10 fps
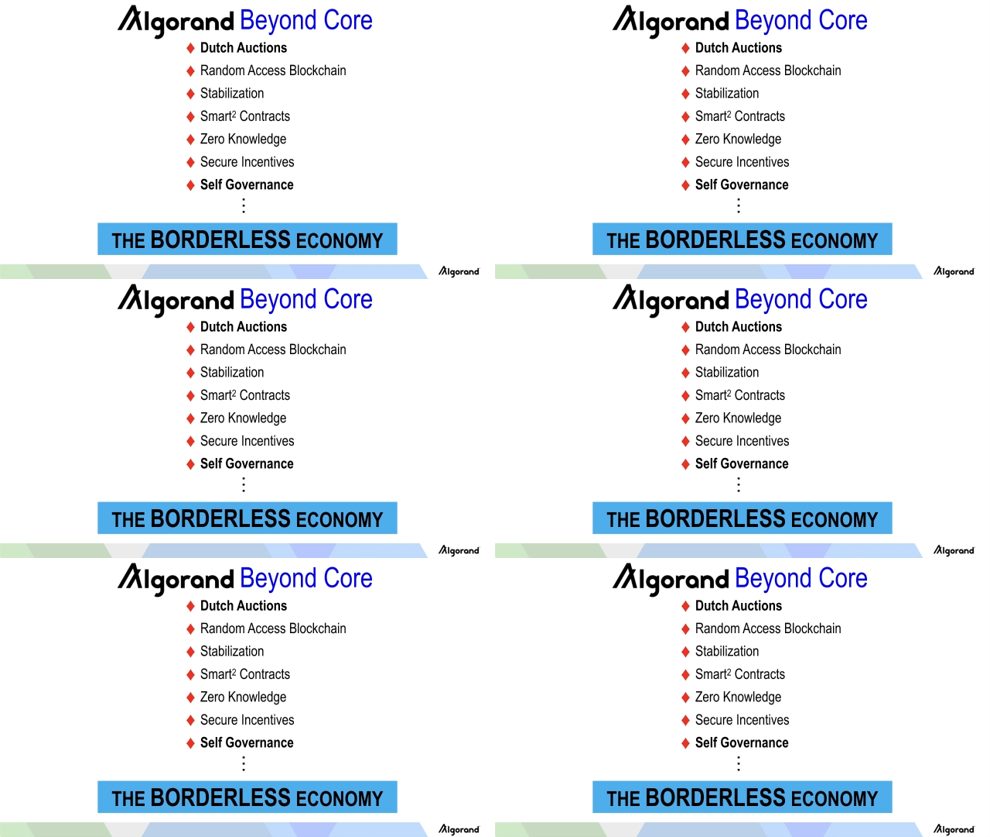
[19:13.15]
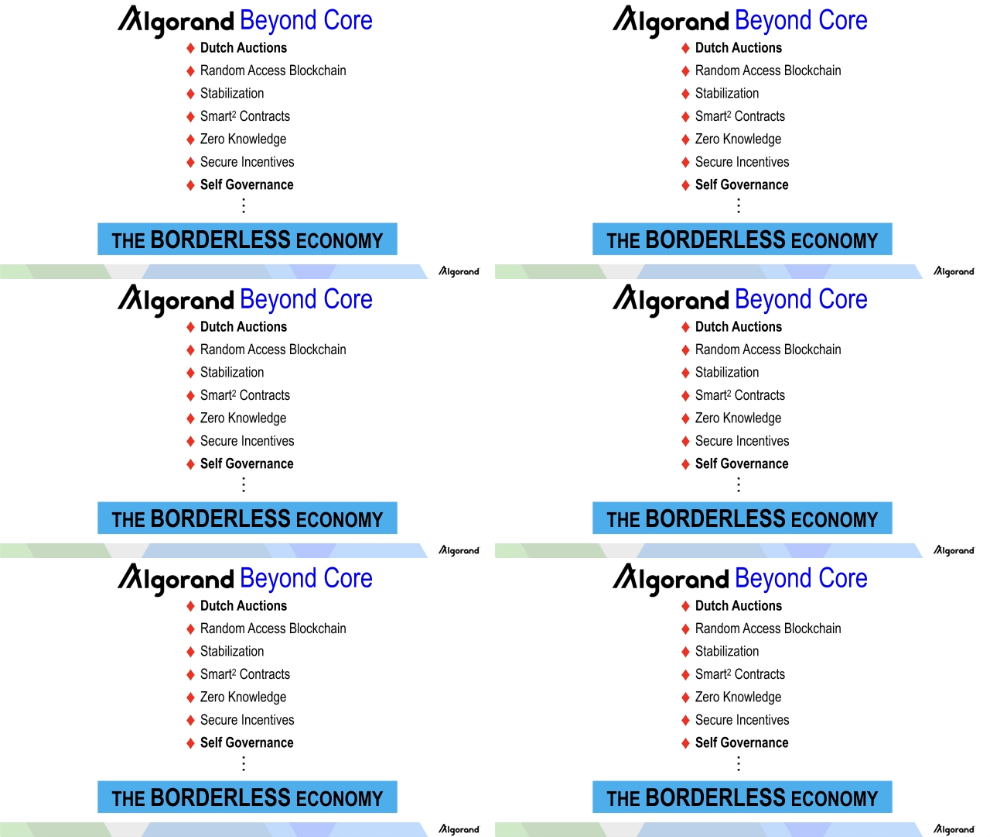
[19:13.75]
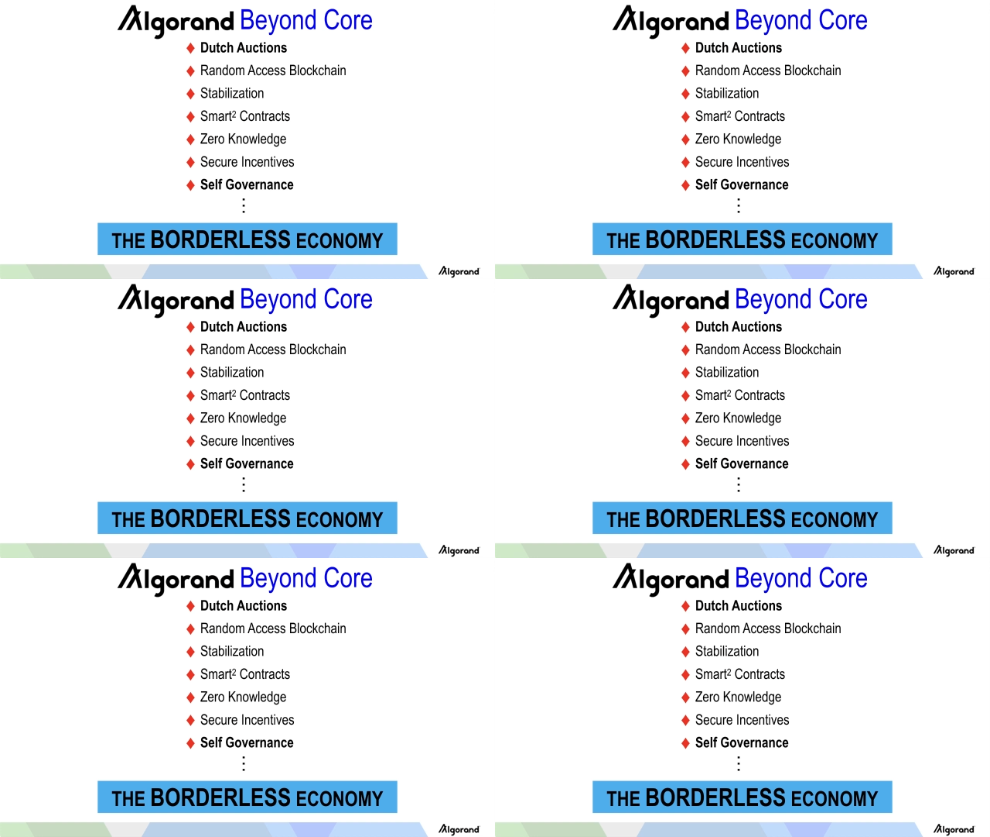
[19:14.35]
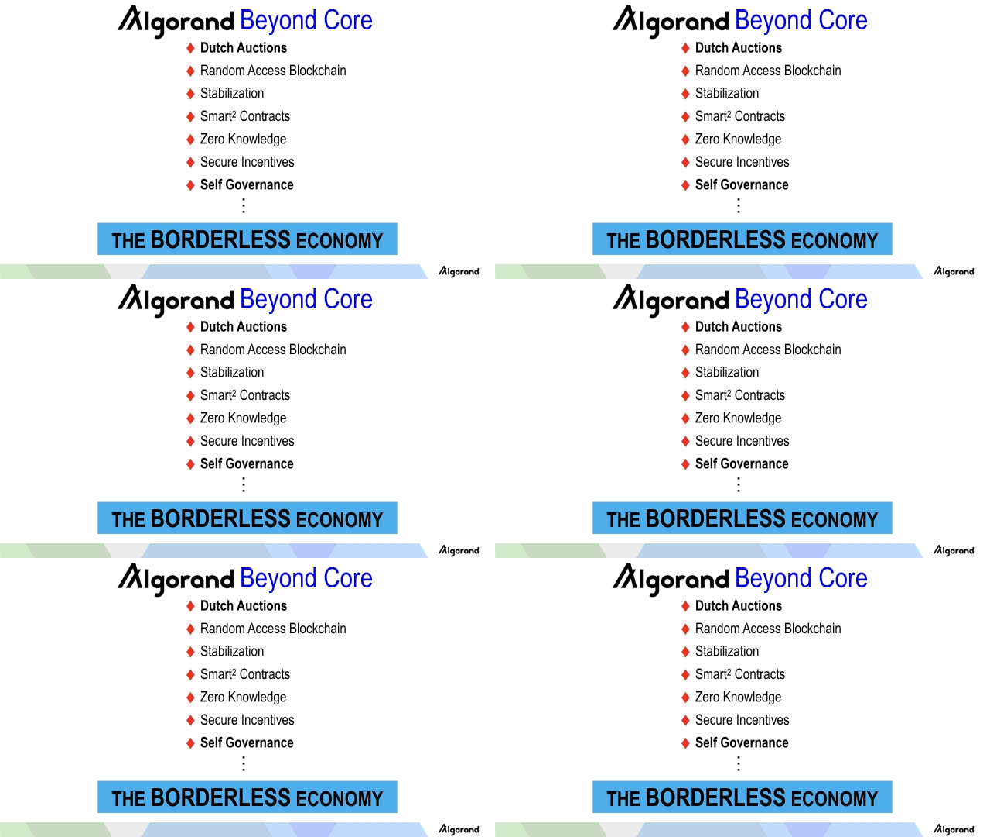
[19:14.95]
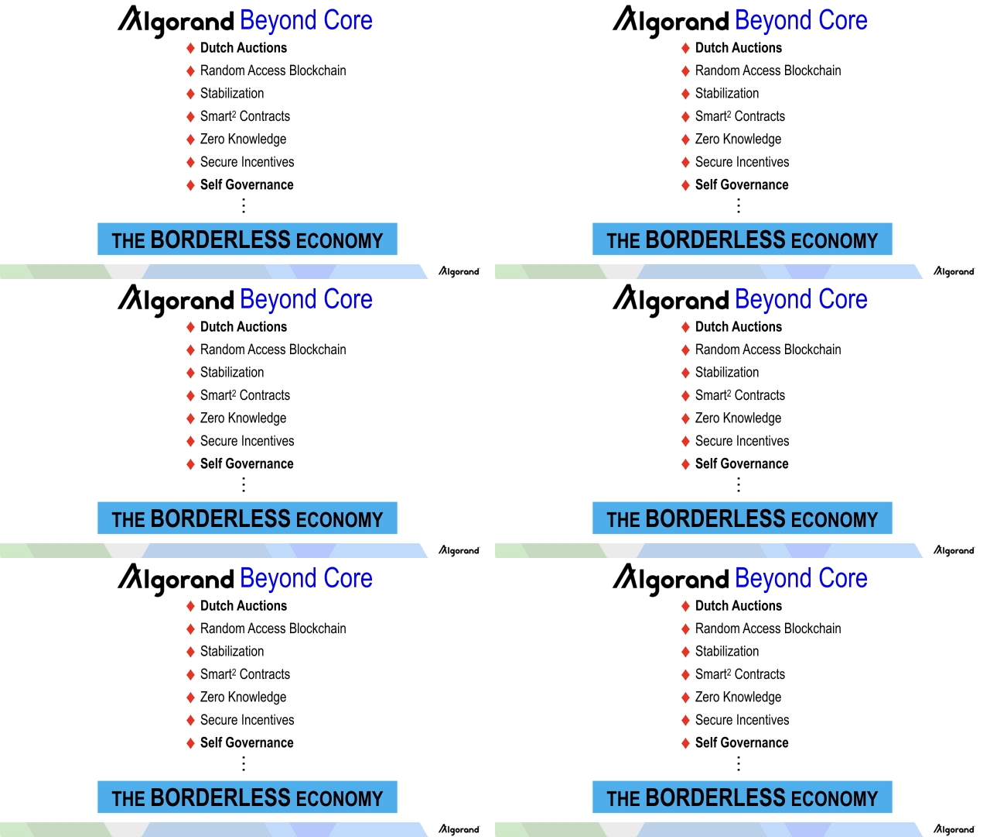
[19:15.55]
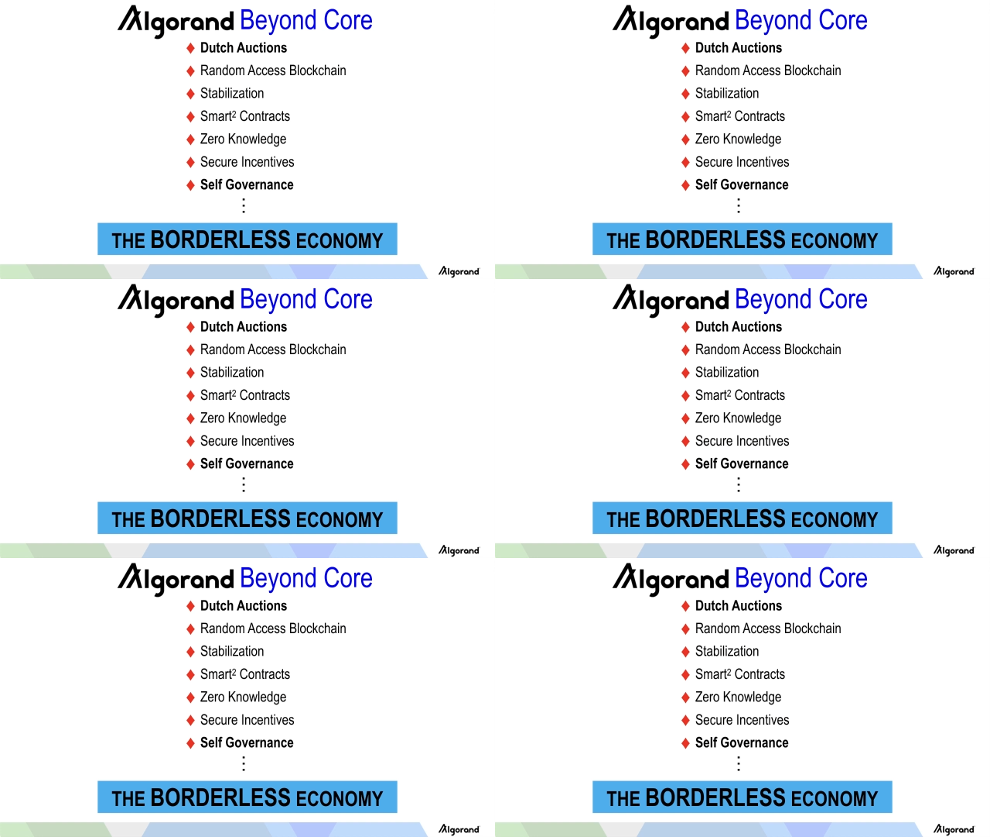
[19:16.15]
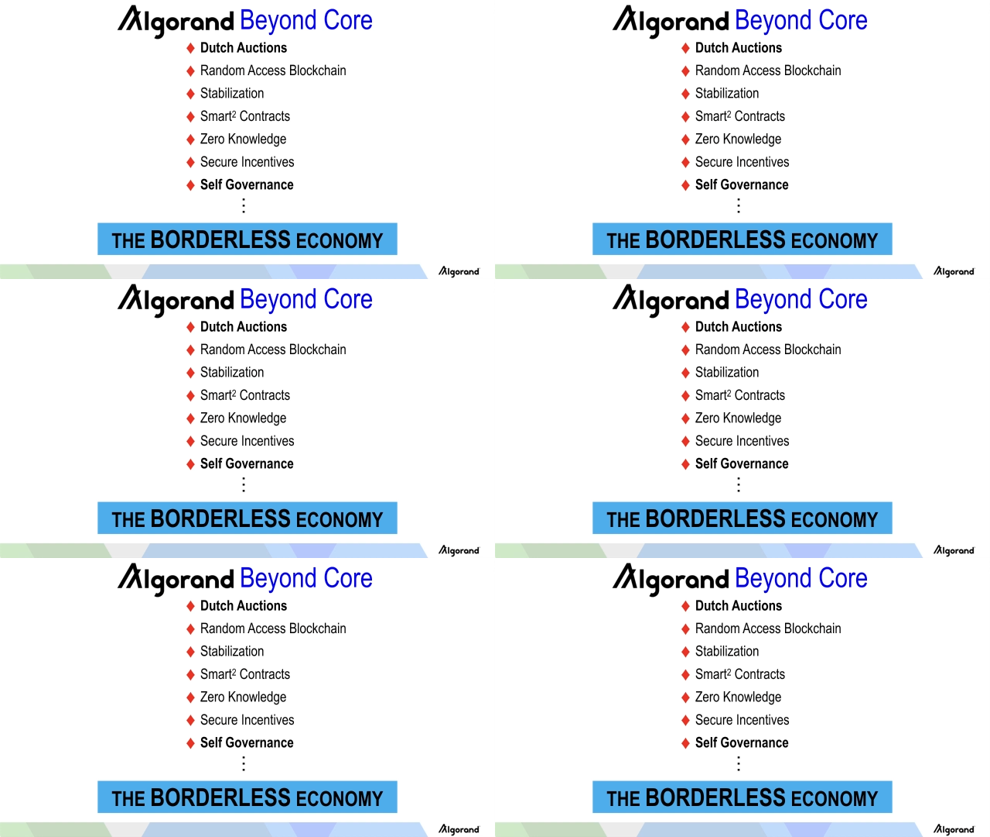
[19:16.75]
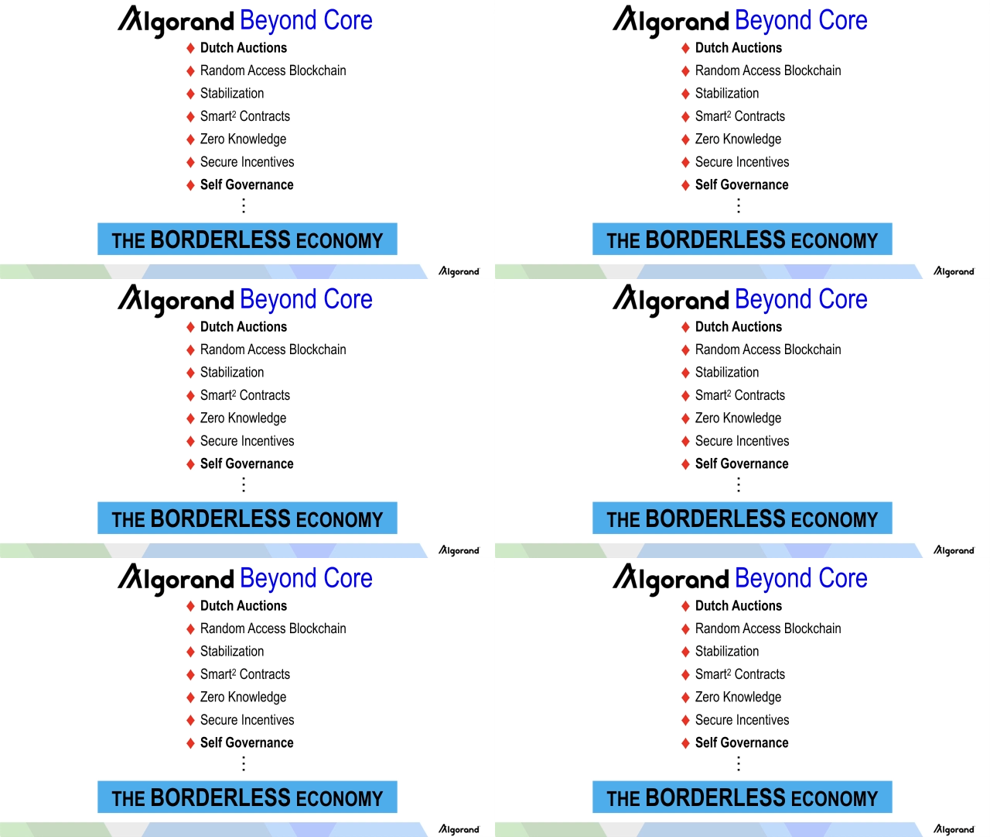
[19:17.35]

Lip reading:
(no speaker visible)